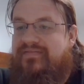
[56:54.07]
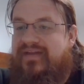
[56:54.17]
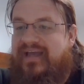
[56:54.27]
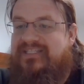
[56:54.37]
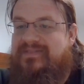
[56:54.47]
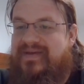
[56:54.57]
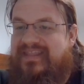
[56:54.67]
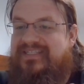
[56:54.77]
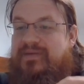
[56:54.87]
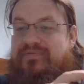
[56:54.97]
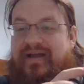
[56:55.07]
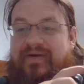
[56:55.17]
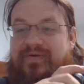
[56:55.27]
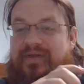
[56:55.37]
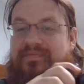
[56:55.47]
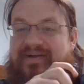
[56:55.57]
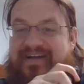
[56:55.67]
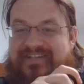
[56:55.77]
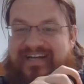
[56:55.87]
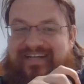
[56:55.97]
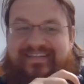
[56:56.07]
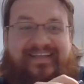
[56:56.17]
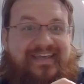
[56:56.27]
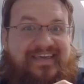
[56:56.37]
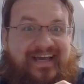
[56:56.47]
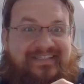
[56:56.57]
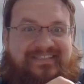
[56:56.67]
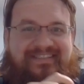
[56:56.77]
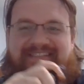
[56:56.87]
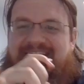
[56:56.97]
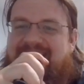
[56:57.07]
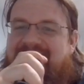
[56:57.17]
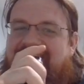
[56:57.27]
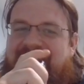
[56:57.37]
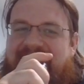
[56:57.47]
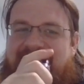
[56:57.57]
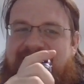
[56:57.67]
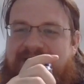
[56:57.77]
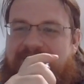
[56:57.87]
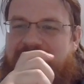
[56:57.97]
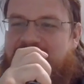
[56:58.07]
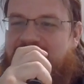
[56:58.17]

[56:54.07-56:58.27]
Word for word: Knightsmith is a priority project. Yes. Um,